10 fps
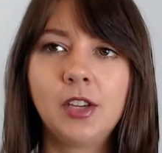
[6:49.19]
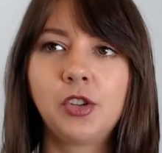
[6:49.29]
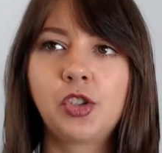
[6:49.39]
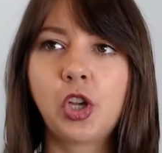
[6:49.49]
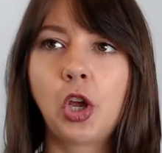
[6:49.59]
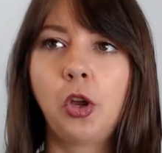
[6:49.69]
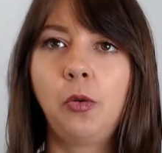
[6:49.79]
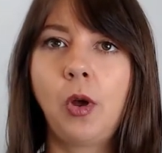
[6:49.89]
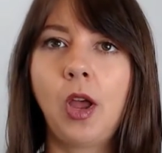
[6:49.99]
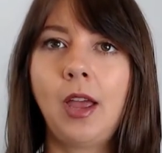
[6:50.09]

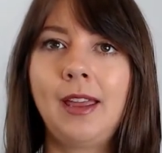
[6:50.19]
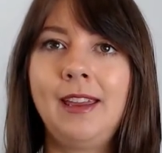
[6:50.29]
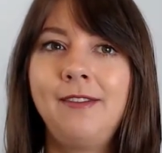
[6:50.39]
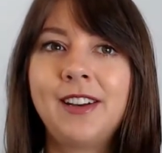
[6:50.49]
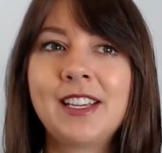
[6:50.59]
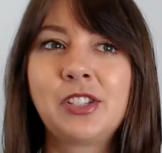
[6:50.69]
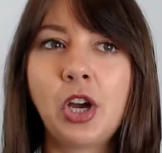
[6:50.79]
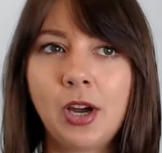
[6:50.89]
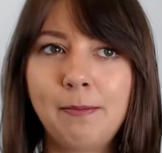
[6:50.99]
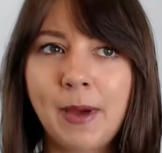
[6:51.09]
so even as
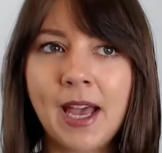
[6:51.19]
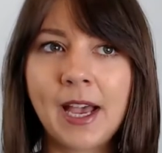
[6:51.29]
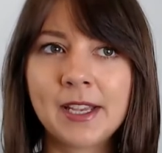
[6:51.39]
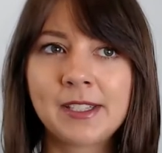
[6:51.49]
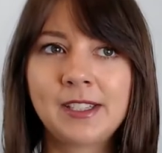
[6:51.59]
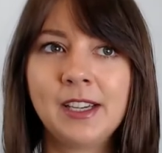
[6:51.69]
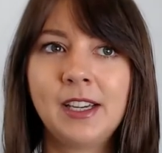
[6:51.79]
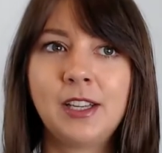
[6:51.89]
time passed,